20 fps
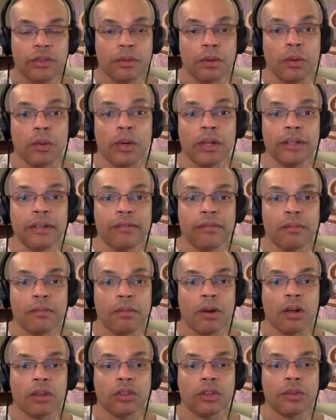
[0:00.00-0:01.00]
Number one, they've
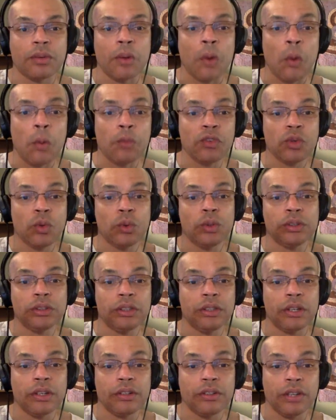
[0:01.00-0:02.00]
embarked on
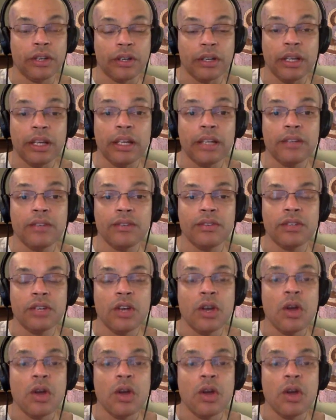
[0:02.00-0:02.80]
homeschooling their kids,